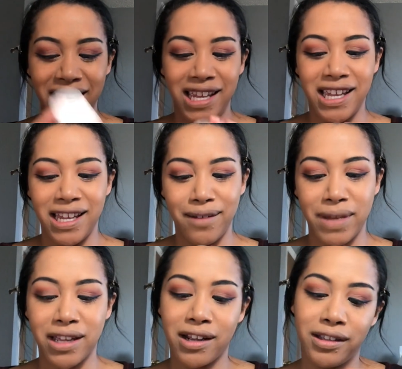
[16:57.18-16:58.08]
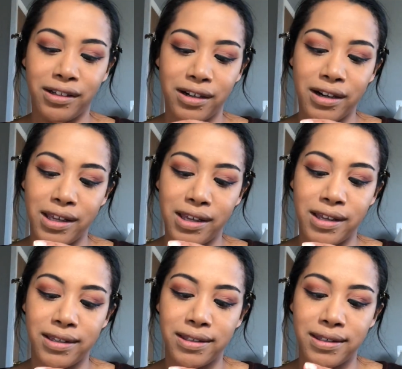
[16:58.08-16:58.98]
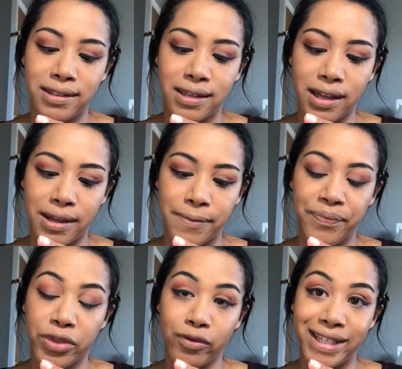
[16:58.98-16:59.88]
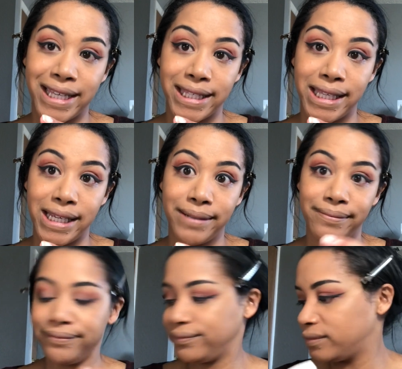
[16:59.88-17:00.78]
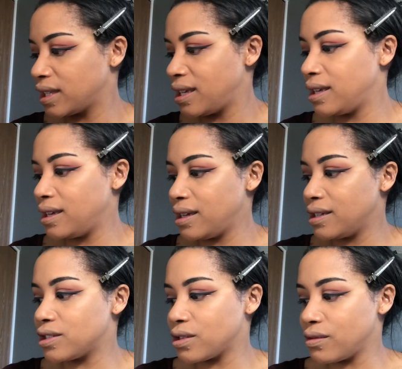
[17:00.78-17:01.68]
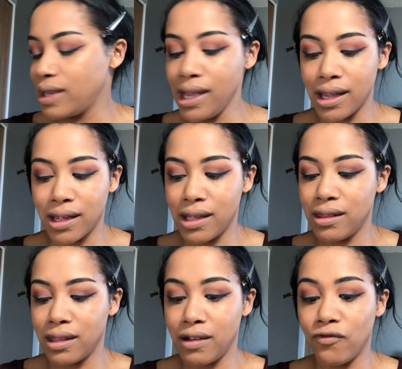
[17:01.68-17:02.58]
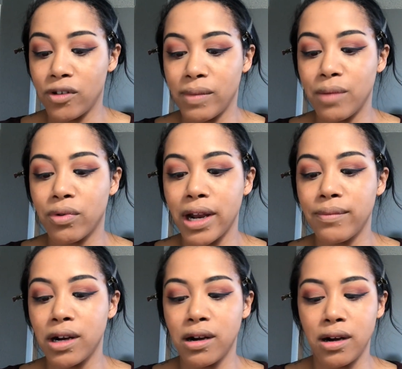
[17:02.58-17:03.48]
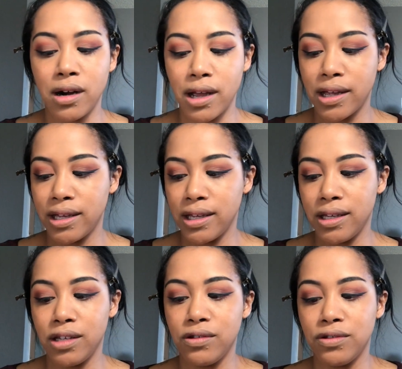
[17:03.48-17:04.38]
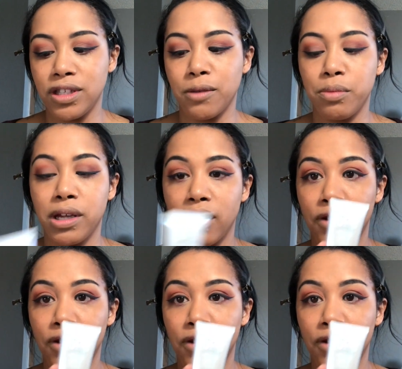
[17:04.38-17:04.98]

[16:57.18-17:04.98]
and my color is 360. So yeah, and then for my primer, I use the Pure